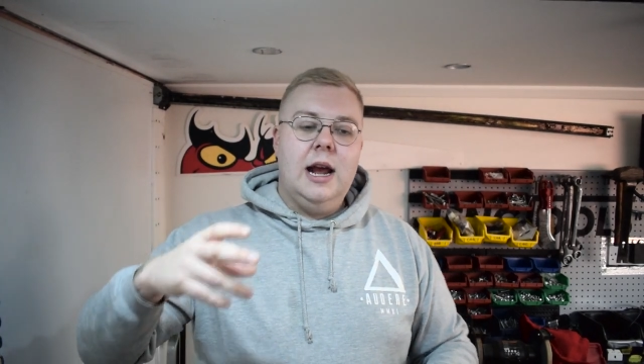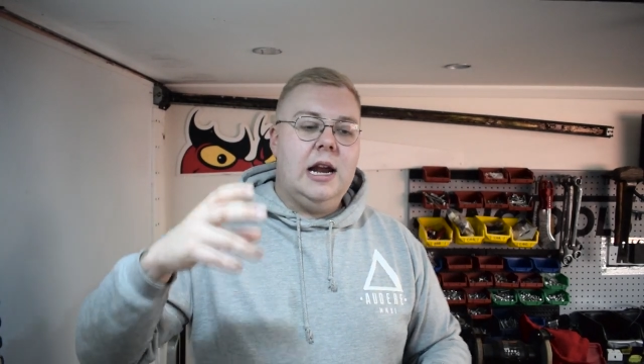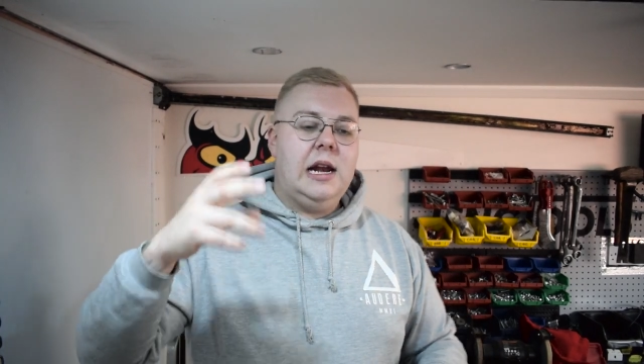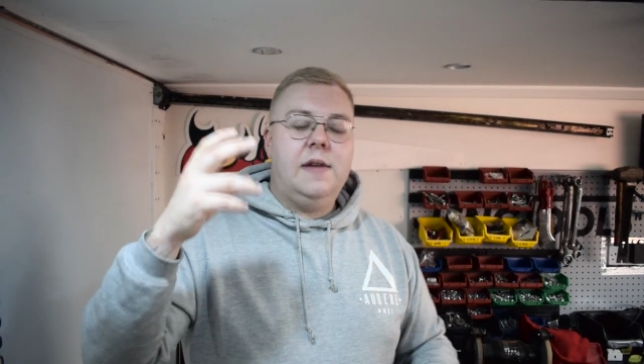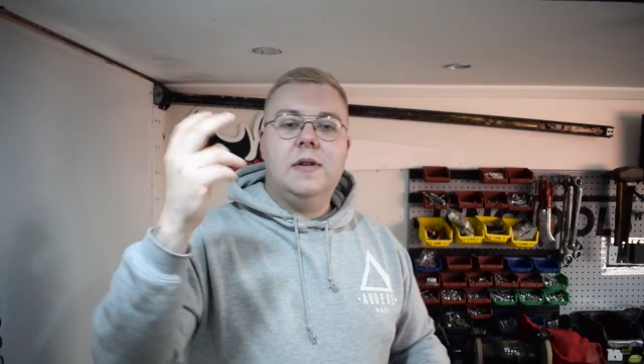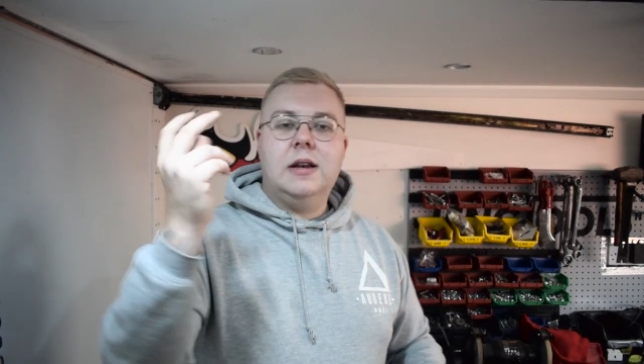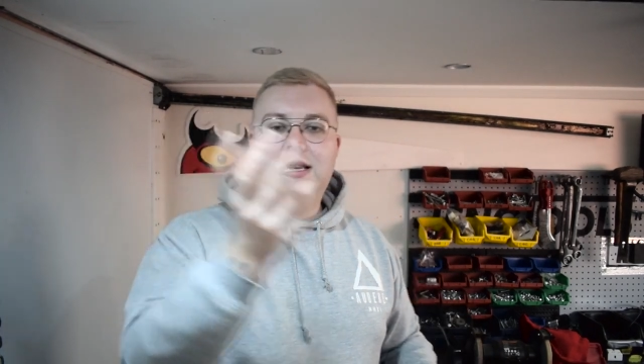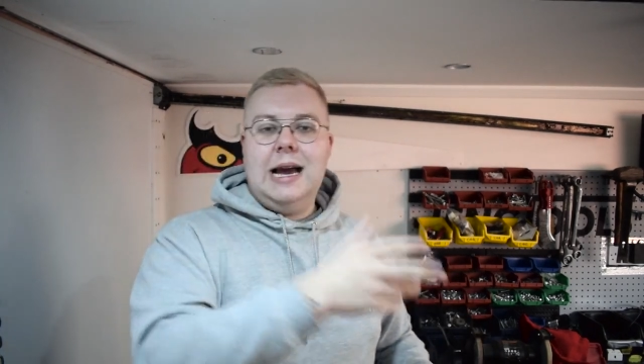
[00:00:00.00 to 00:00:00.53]
and
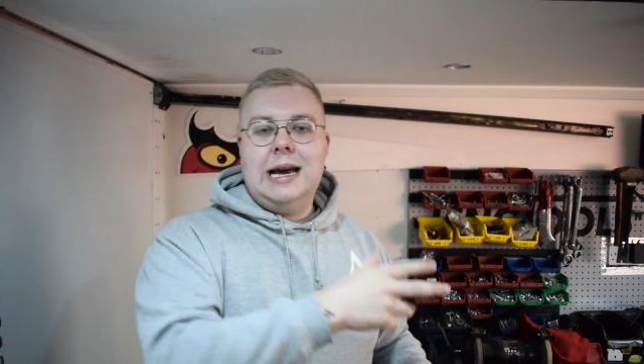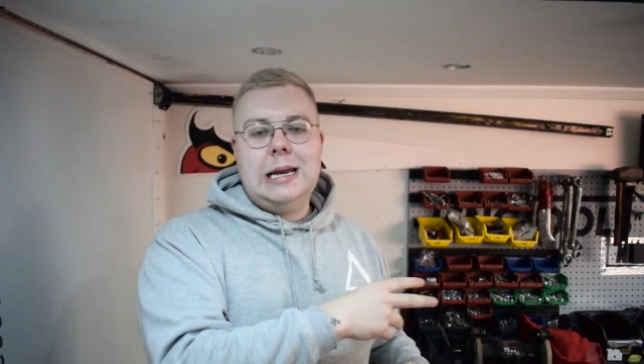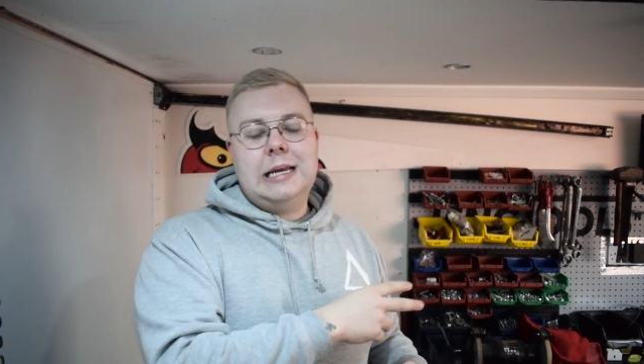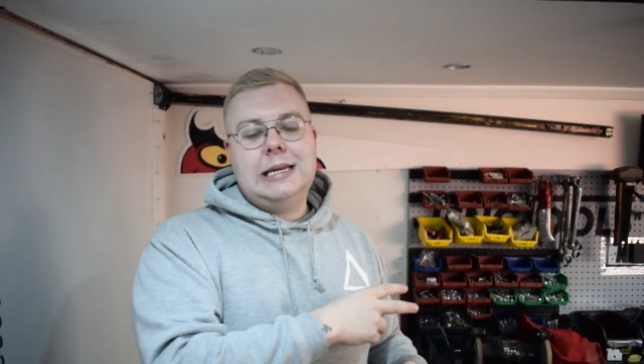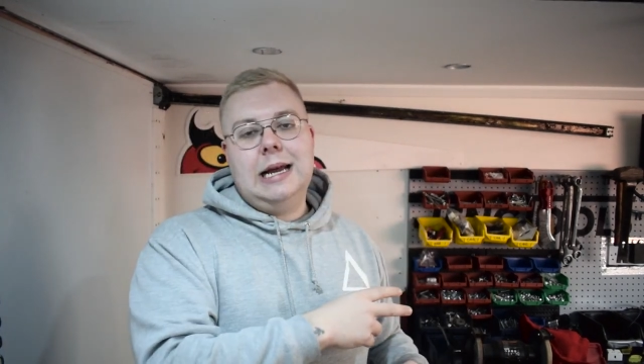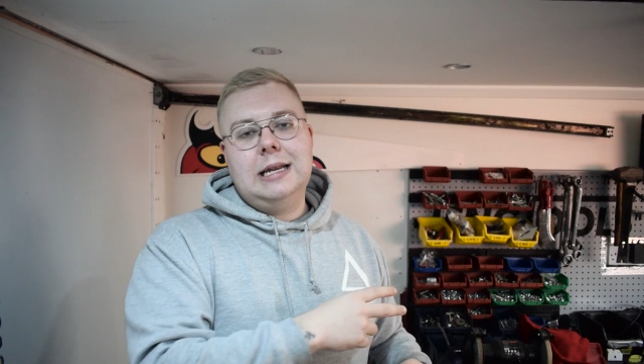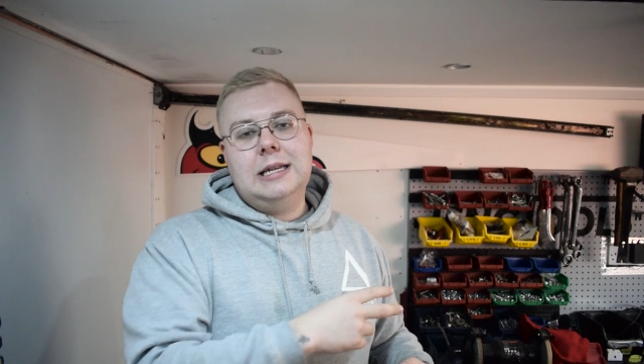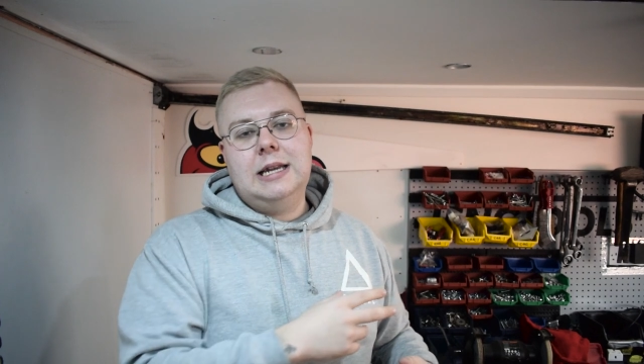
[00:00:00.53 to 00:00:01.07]
even Tada
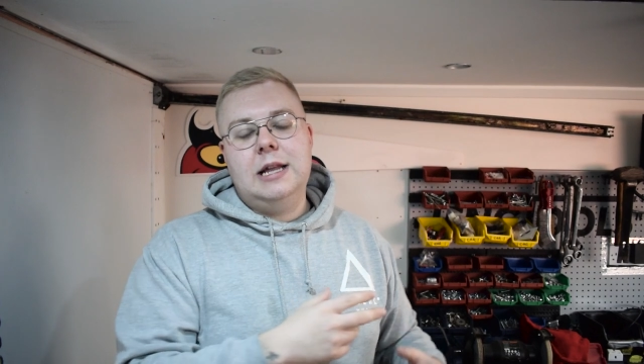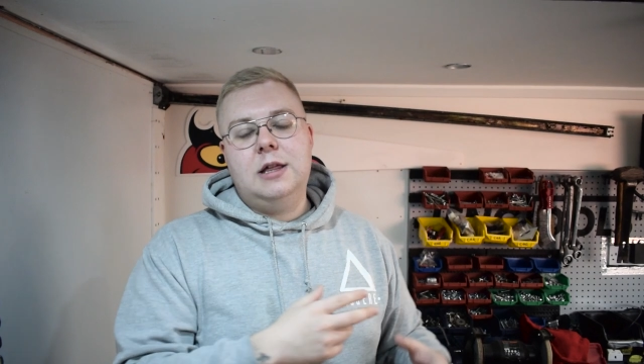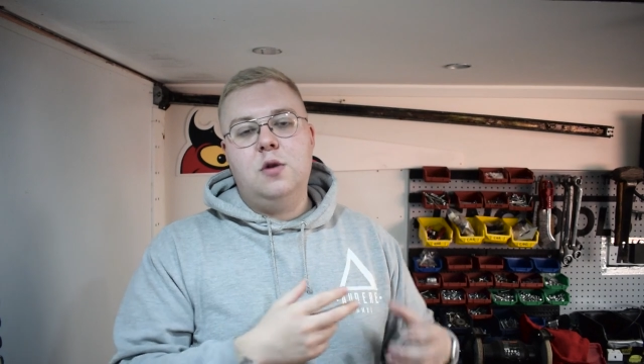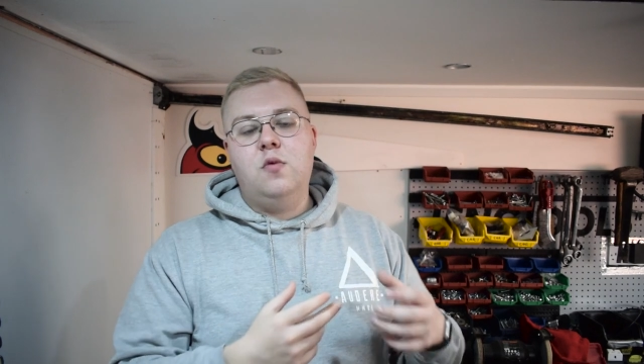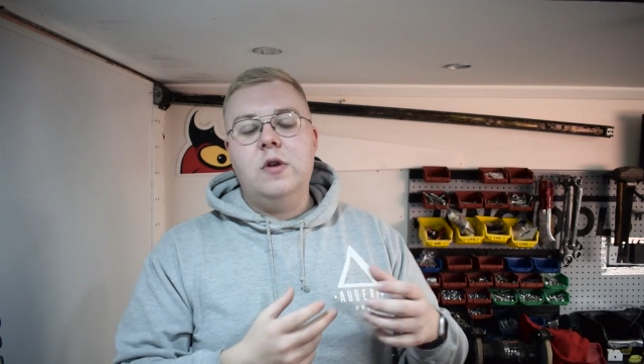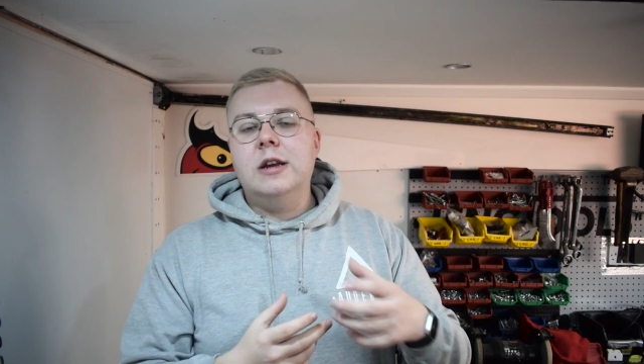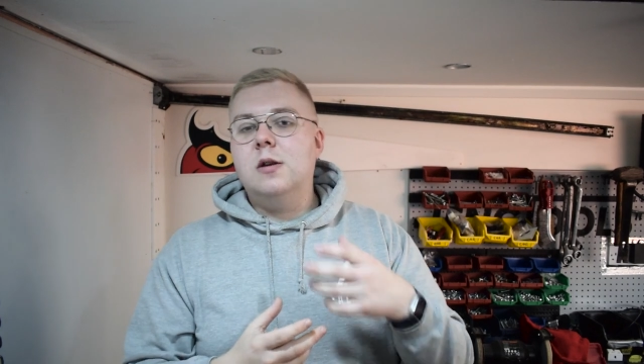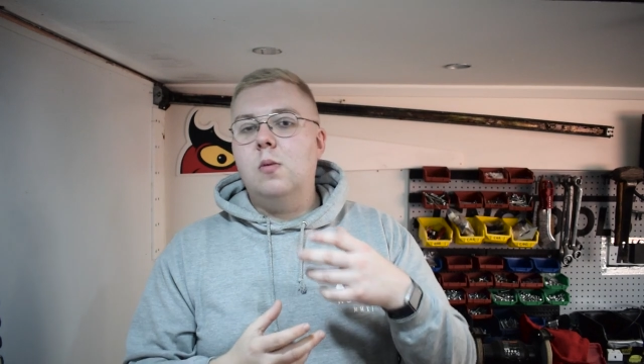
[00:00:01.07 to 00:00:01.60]
San said
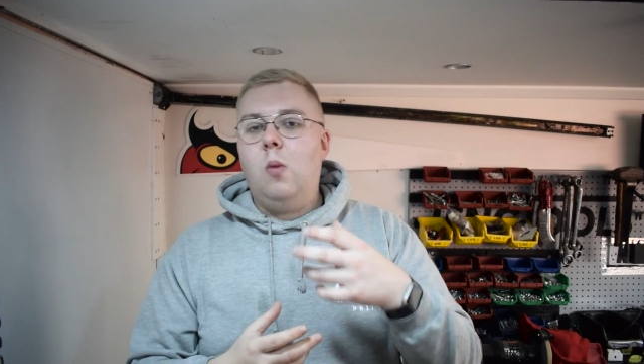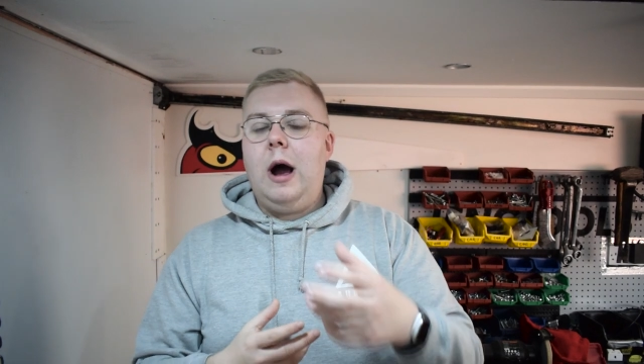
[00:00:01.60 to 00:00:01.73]
the reason